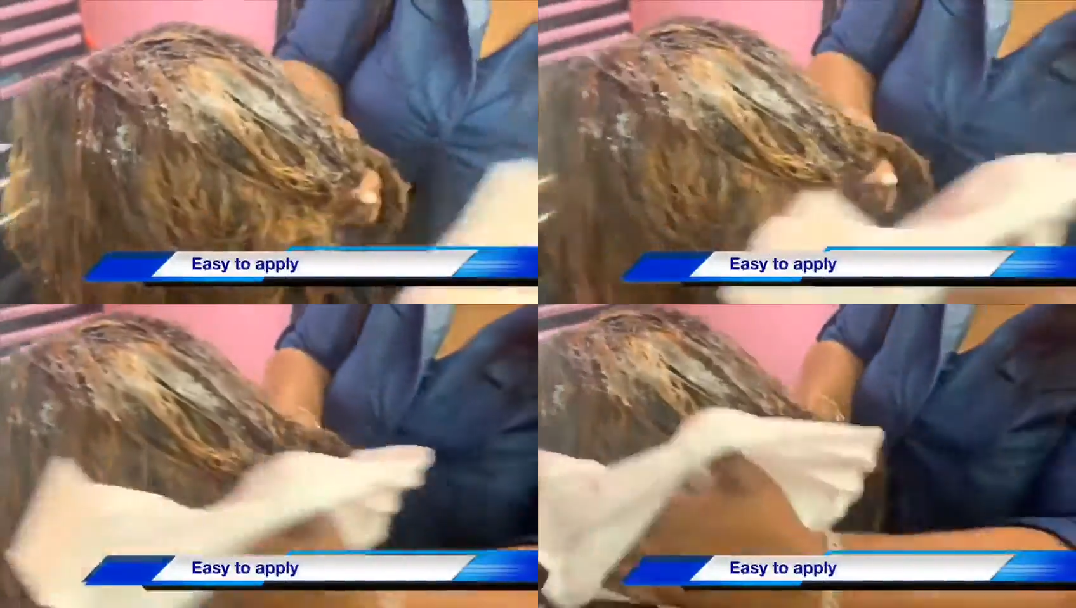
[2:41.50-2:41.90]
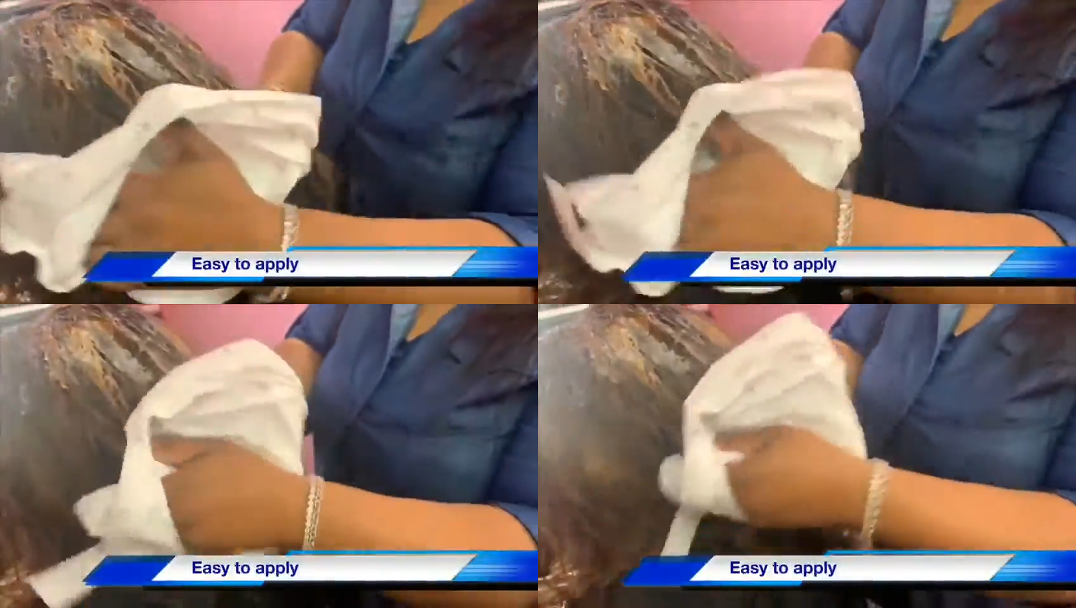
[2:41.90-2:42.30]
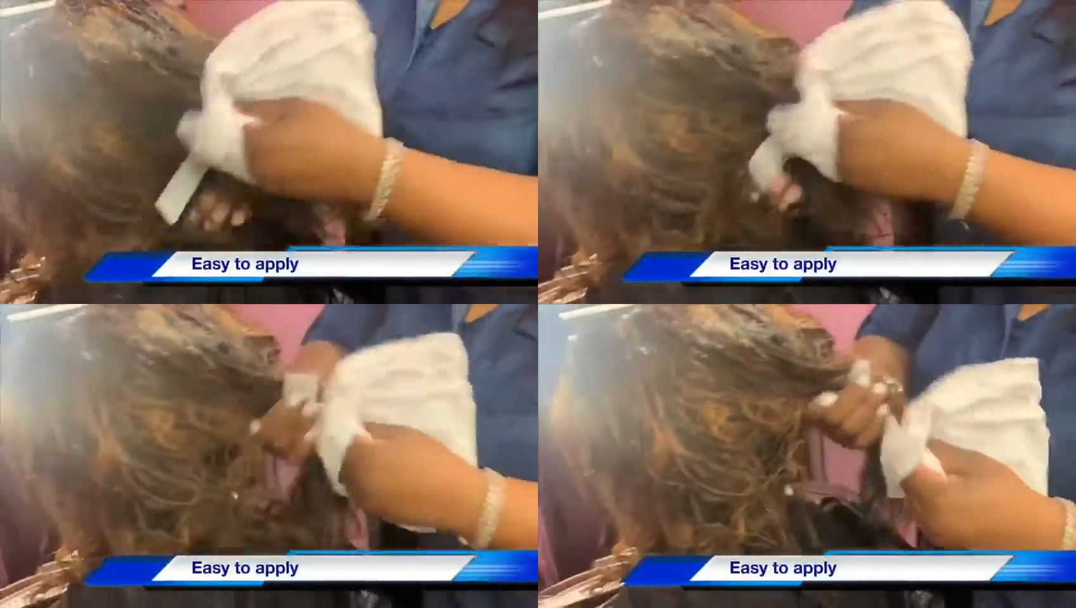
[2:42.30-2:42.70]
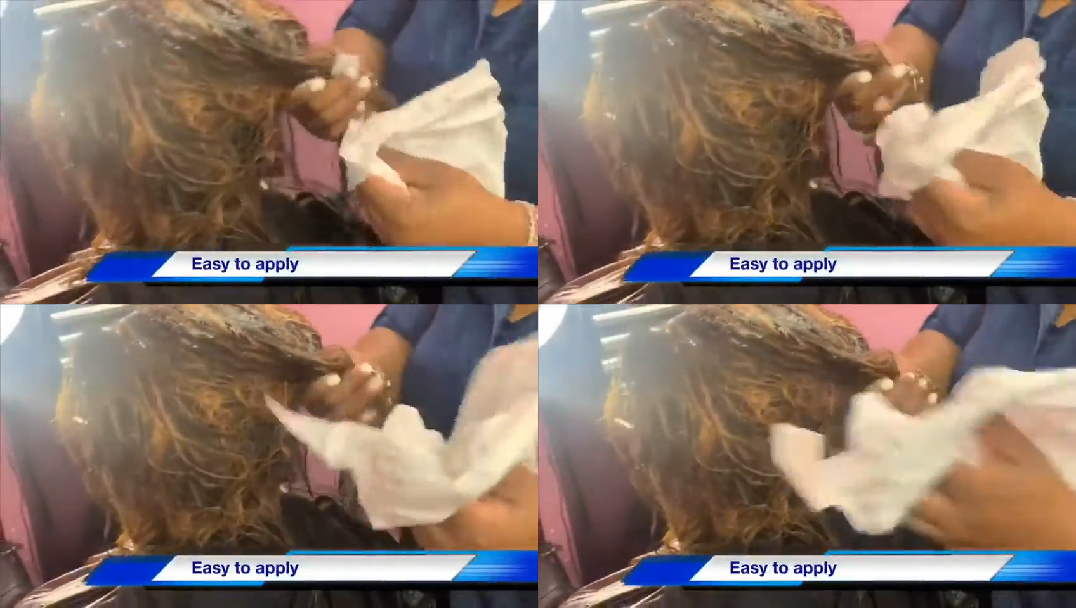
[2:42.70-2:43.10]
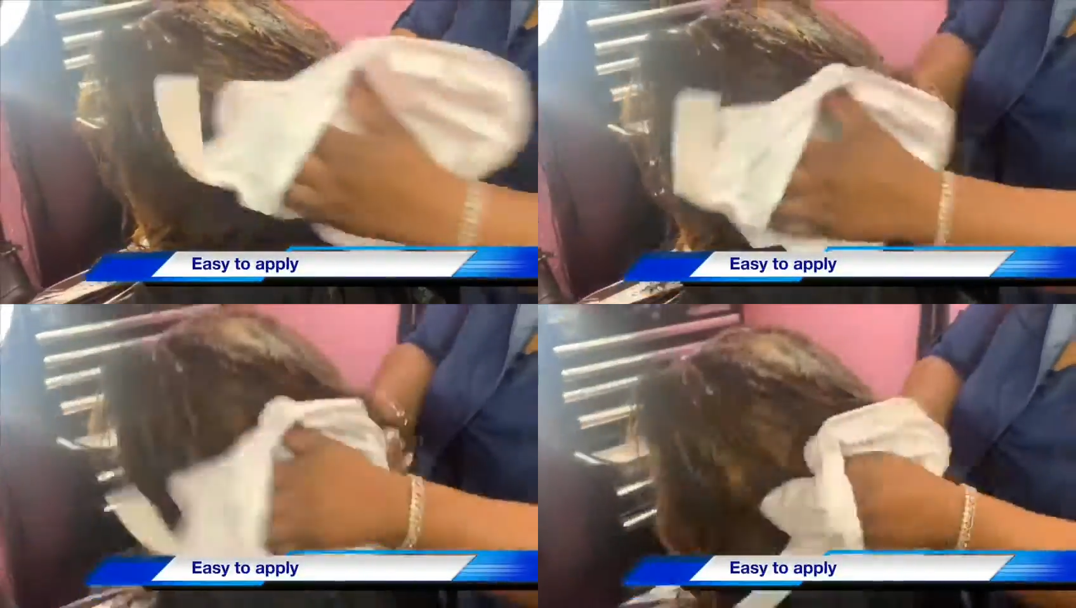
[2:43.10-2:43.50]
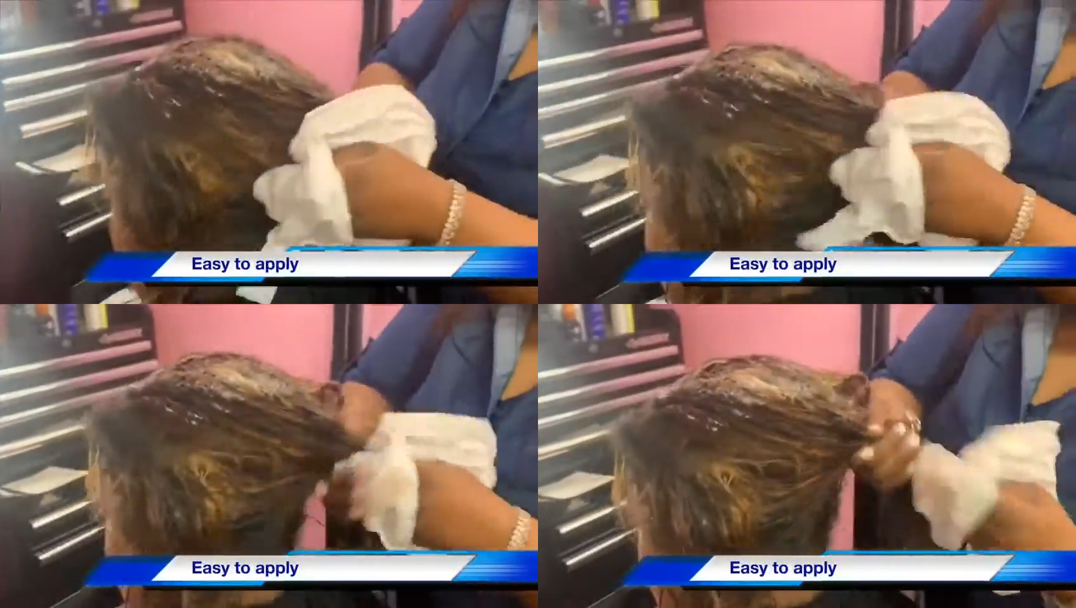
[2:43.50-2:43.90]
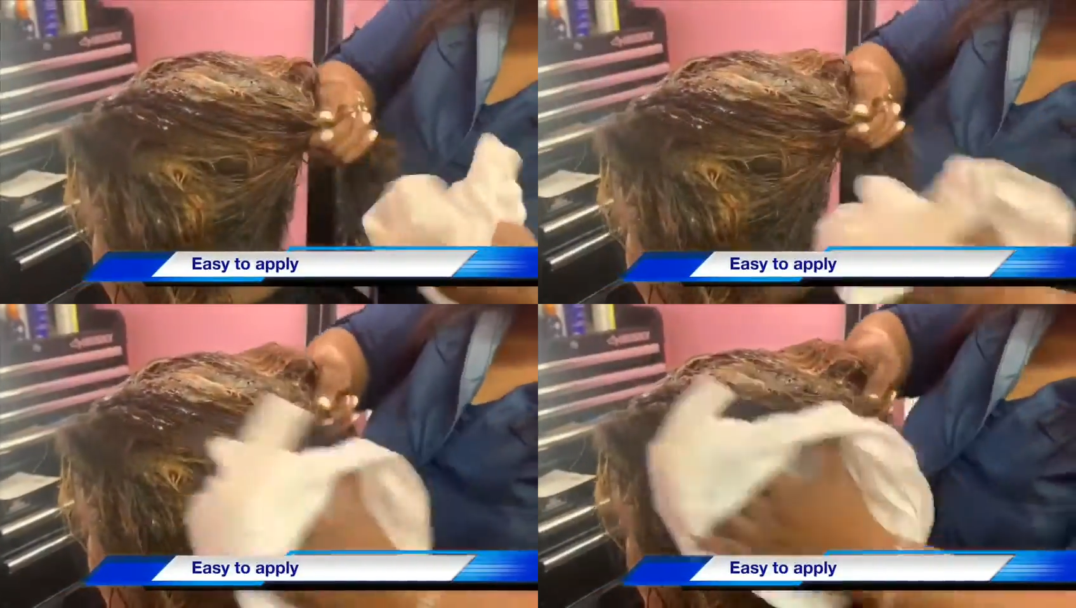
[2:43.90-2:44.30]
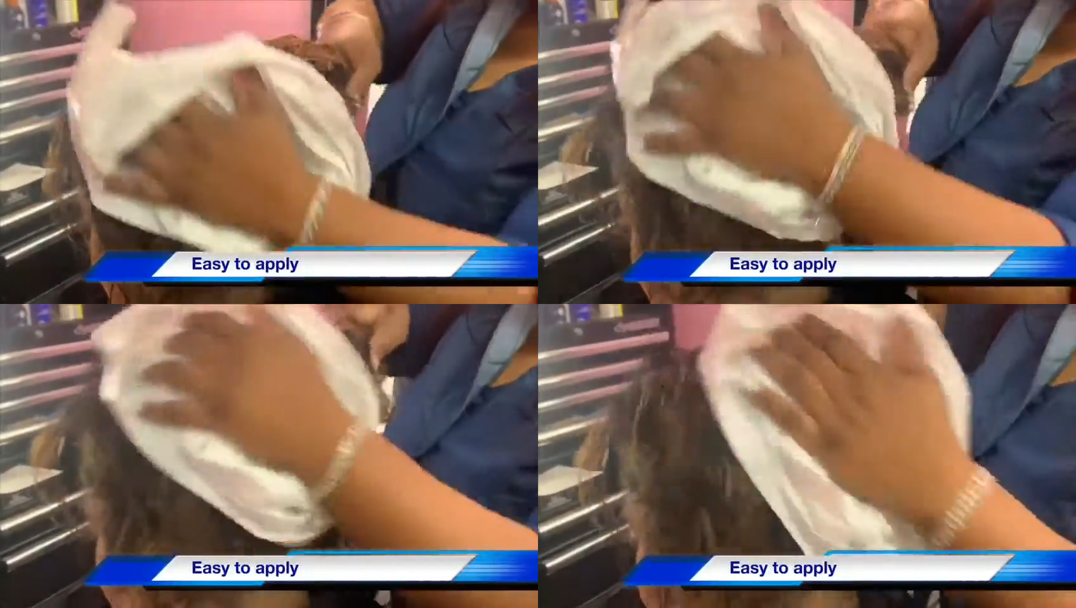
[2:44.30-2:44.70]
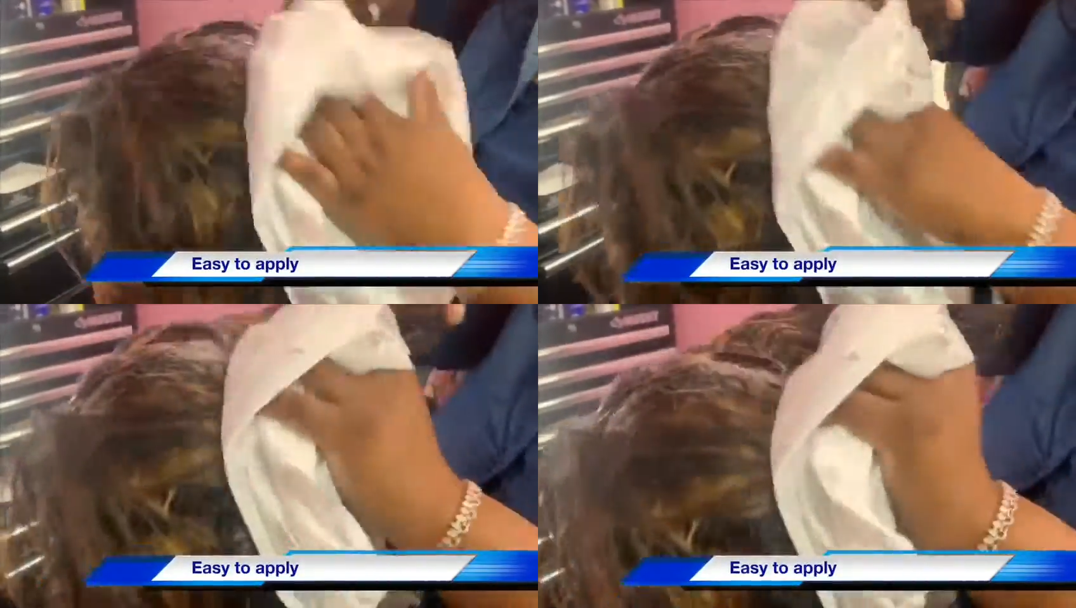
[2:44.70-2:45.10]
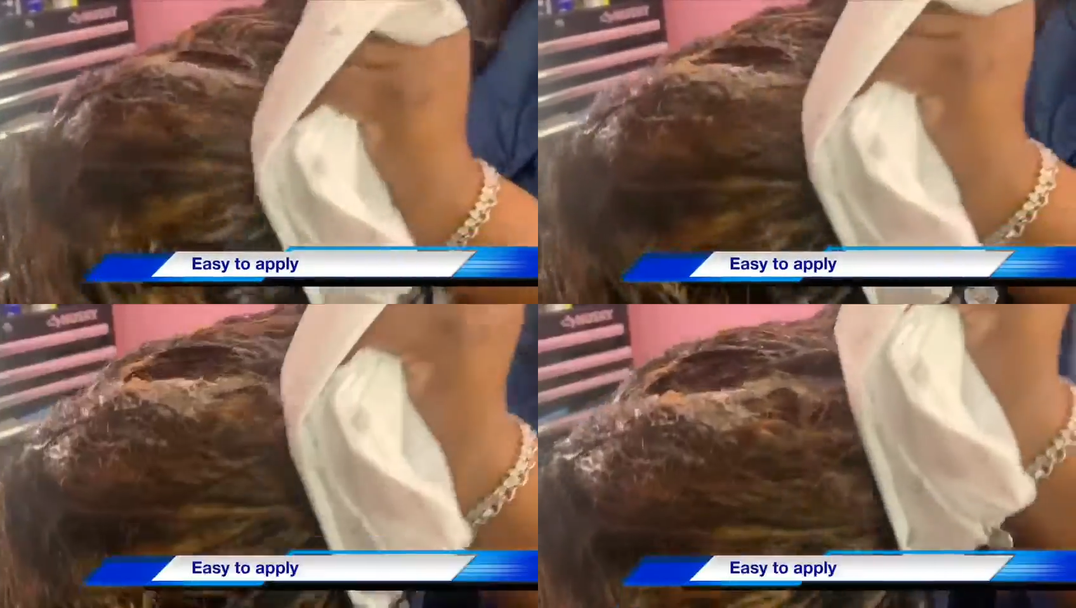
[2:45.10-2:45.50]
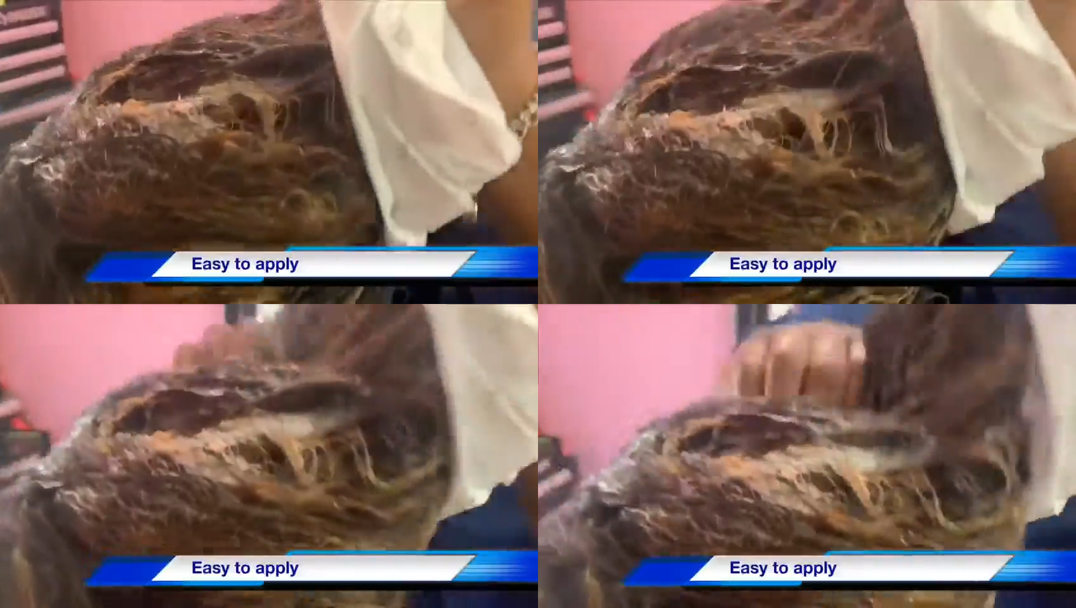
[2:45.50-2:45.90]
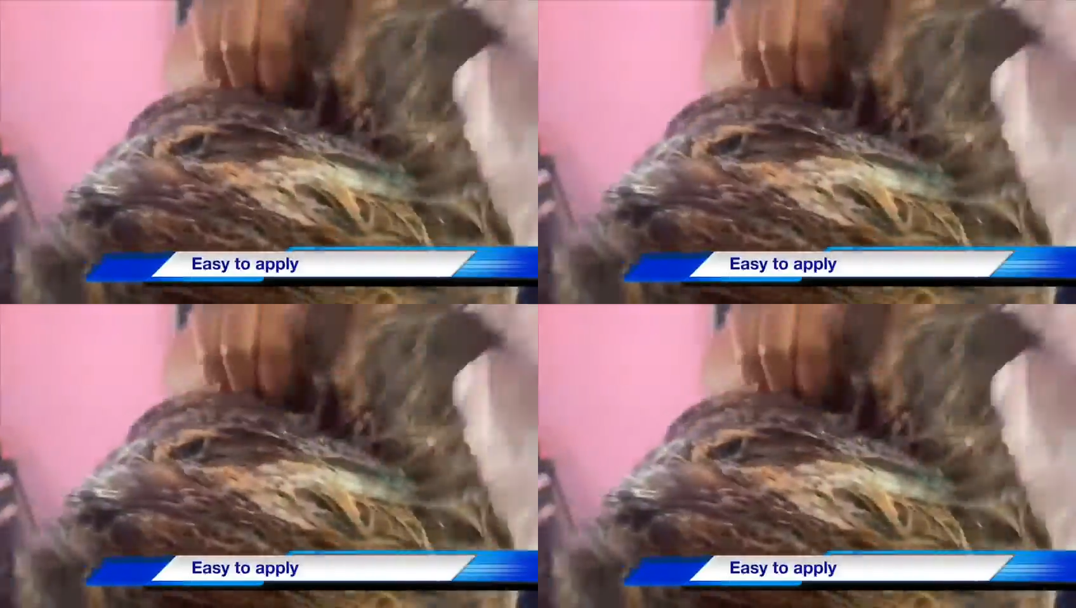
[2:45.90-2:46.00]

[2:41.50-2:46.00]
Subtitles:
No face is visible, so there are no lips to read.